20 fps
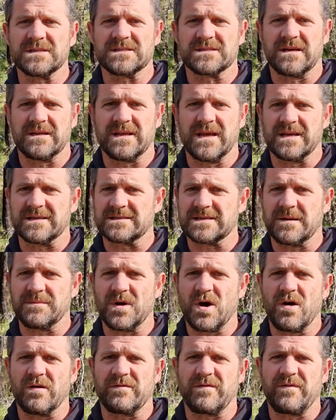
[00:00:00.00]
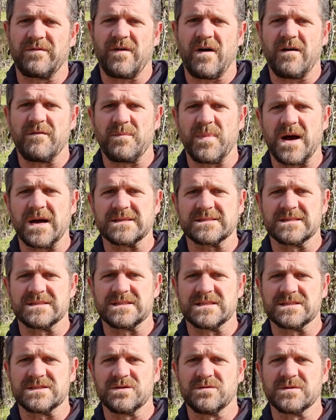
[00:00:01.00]
So yeah, stubby holder for five bucks and
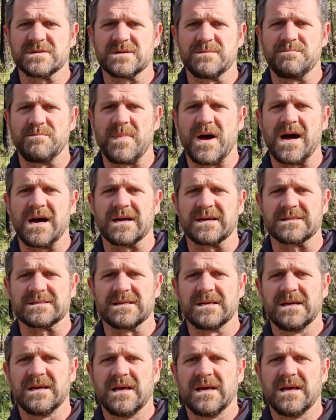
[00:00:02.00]
she's doing some mugs.